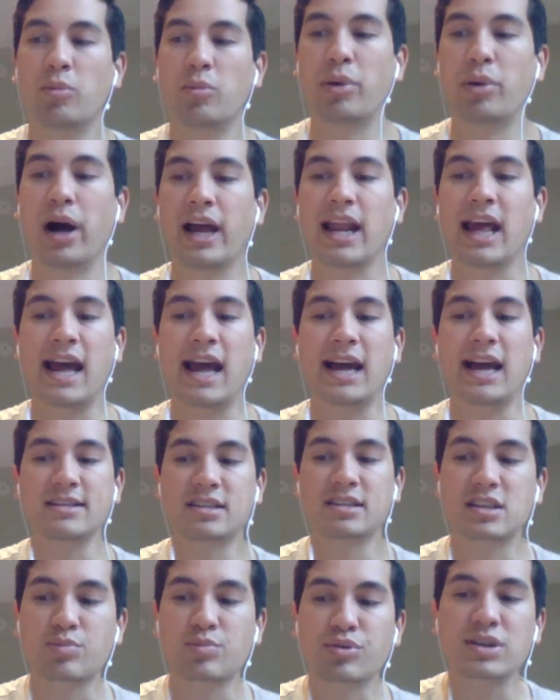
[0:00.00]
But as
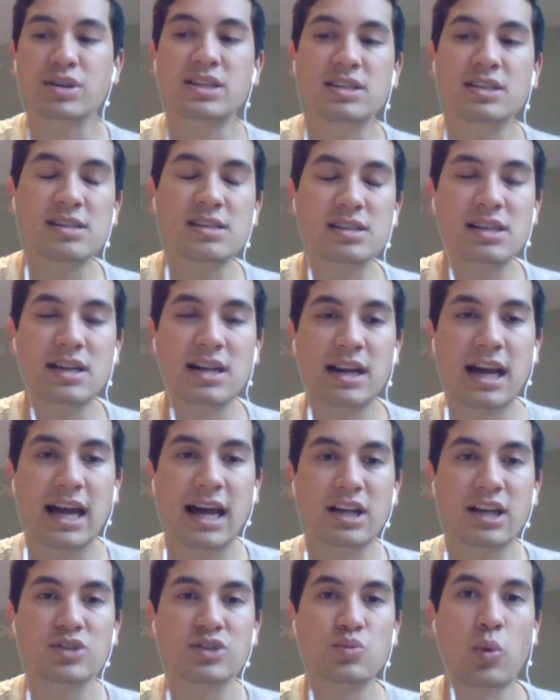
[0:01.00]
this preseason
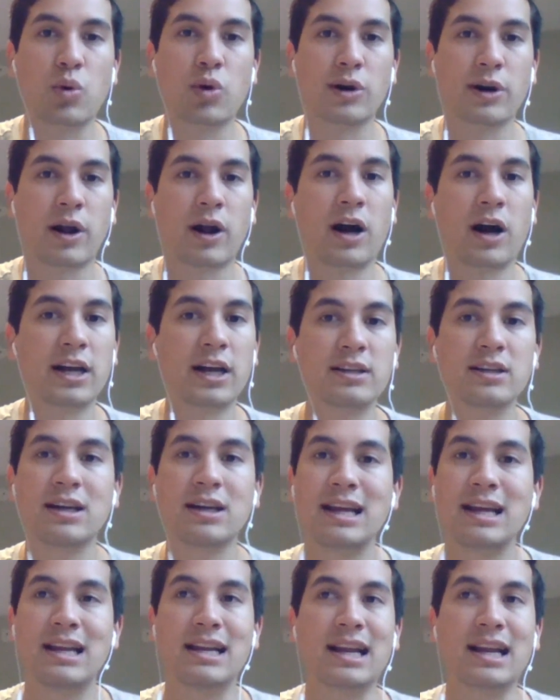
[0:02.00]
has worn on,
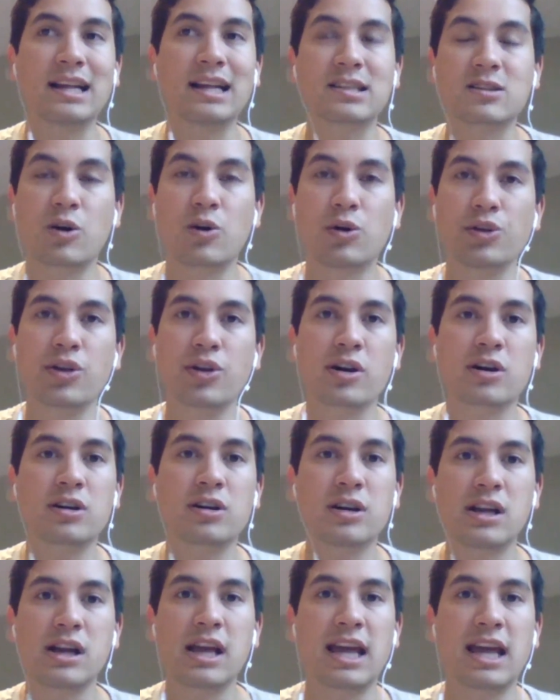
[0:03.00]
Nate
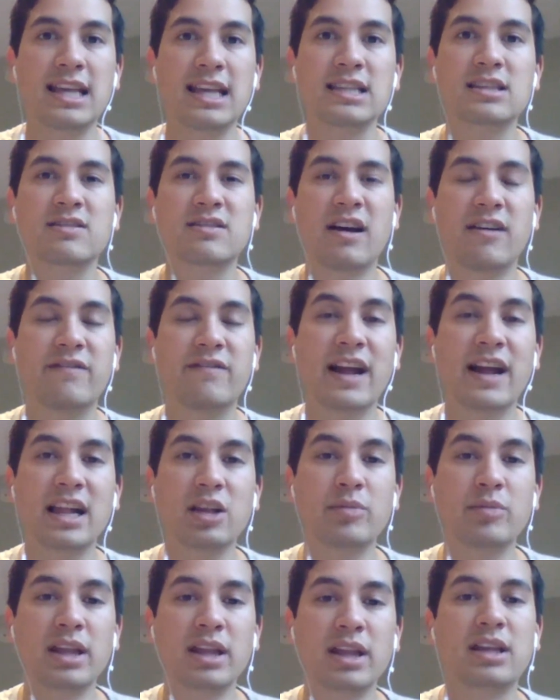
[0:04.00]
Solder, his
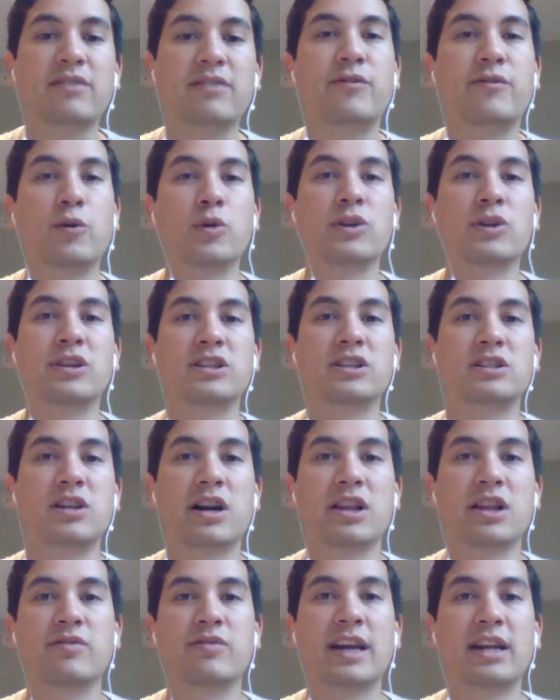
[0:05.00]
availability for the
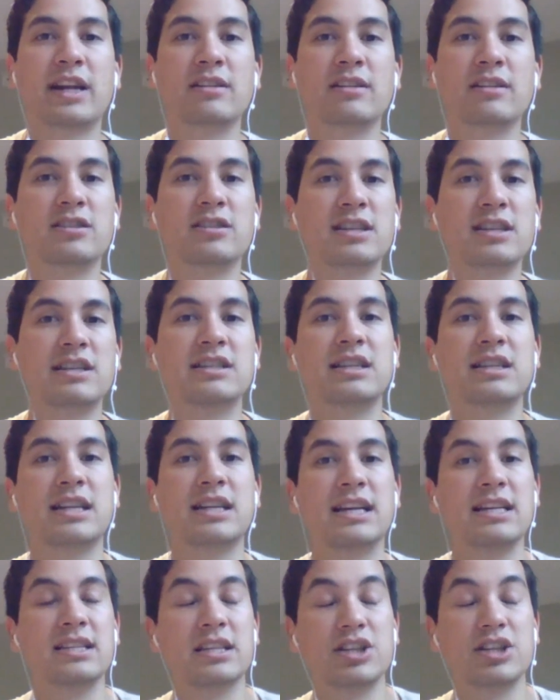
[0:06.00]
start of the regular season
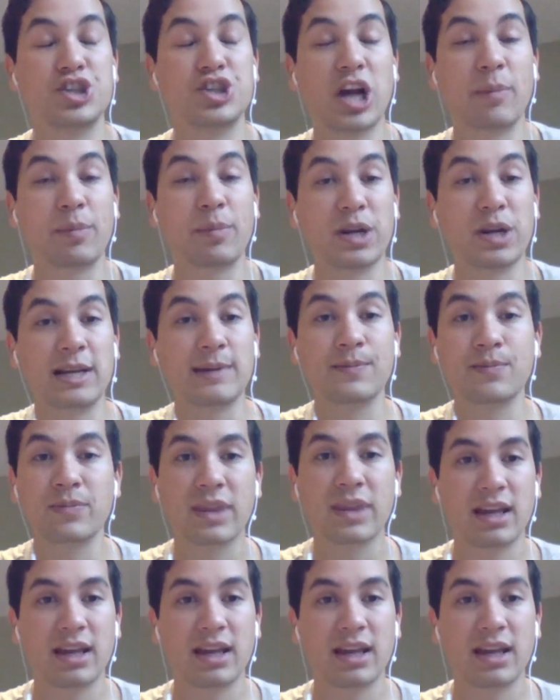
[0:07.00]
is in jeopardy.